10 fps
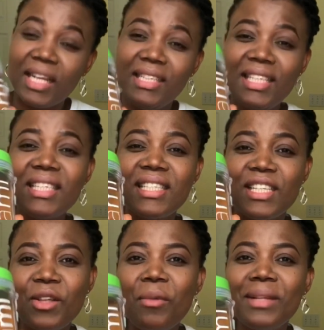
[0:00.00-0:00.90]
this is the
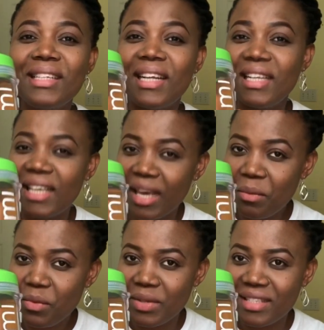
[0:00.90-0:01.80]
tumbler that it
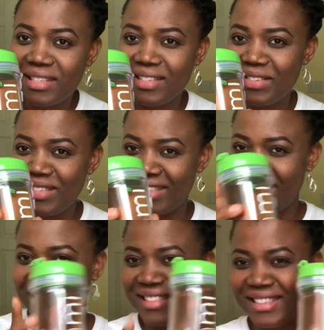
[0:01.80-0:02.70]
came with you
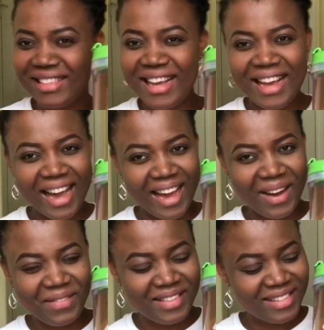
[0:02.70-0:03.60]
see I
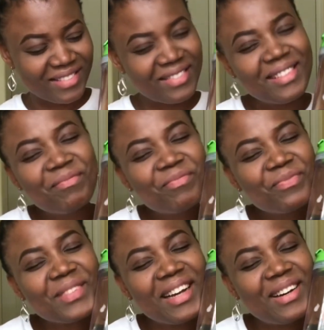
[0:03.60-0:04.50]
have this green
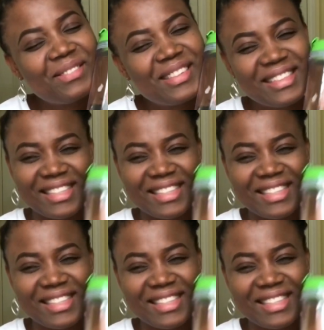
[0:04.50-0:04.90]
I have this